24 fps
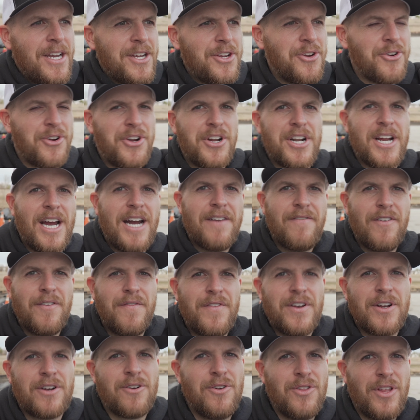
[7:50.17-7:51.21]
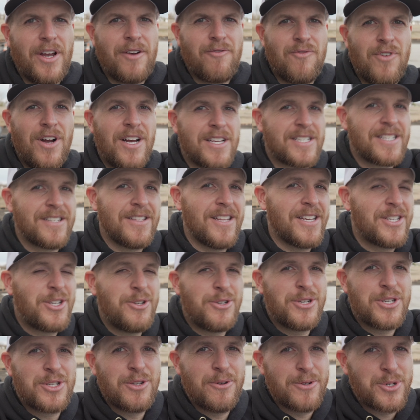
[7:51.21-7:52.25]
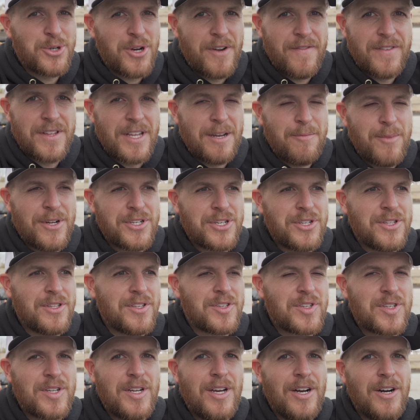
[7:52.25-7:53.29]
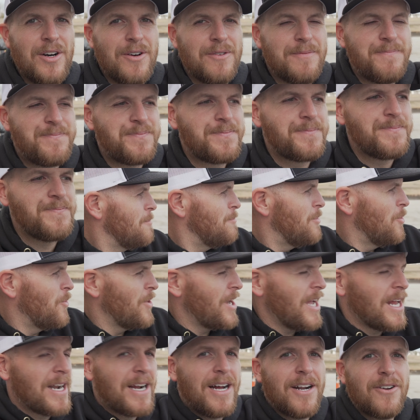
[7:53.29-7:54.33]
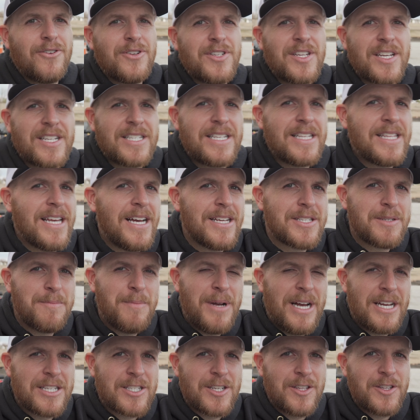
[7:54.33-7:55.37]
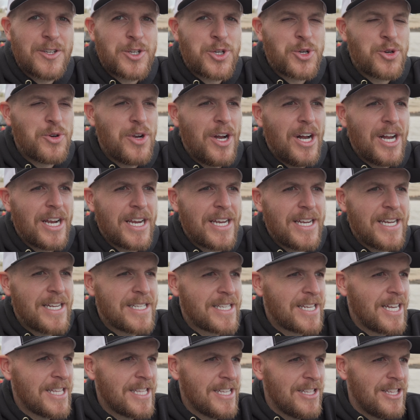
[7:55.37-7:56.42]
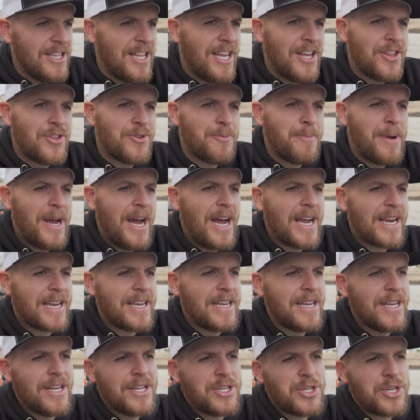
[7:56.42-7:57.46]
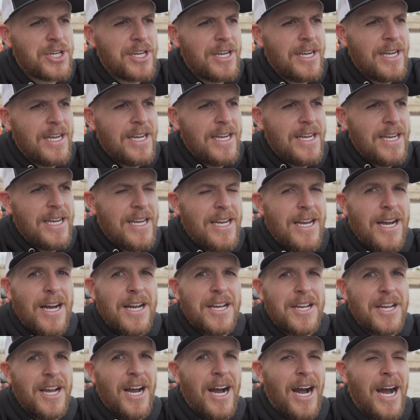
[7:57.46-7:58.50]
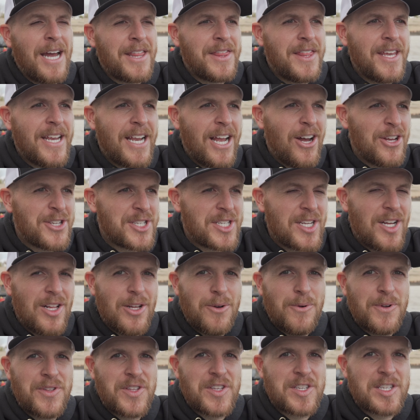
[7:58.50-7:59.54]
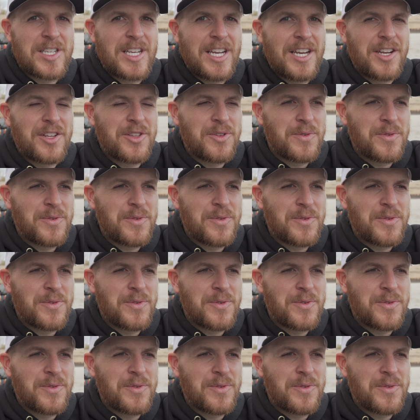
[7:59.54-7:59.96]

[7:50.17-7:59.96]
you're gonna have a vehicle that rusts unless you just don't drive it that much in the snow. But we got one hundred sixty thousand miles on the truck. It's got the leather package. I think I'll sell it with the Sync